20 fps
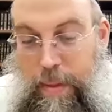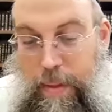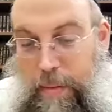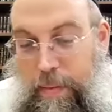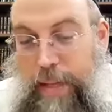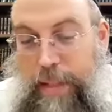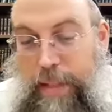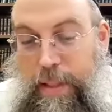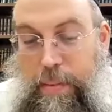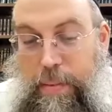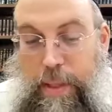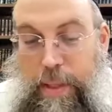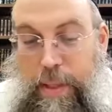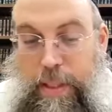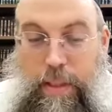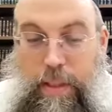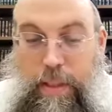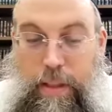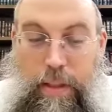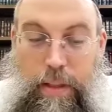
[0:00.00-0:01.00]
Rashi wants
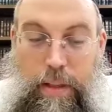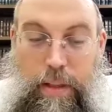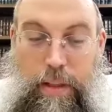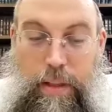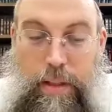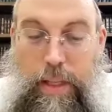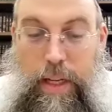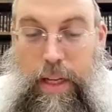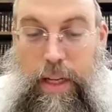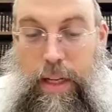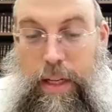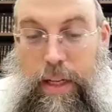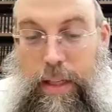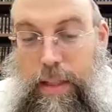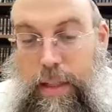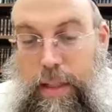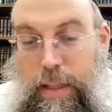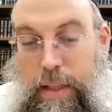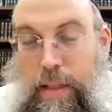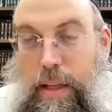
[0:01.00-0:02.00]
to learn that
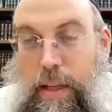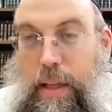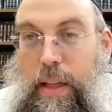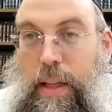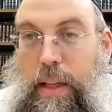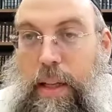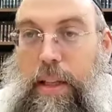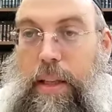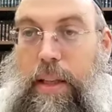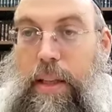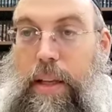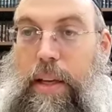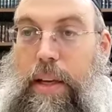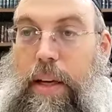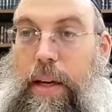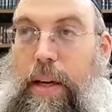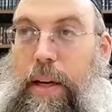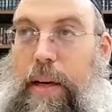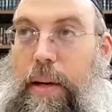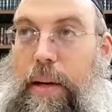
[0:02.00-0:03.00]
the
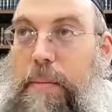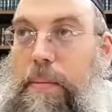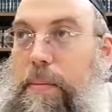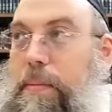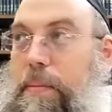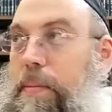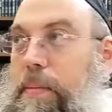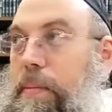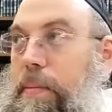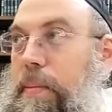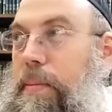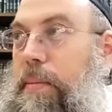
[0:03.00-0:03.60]
um,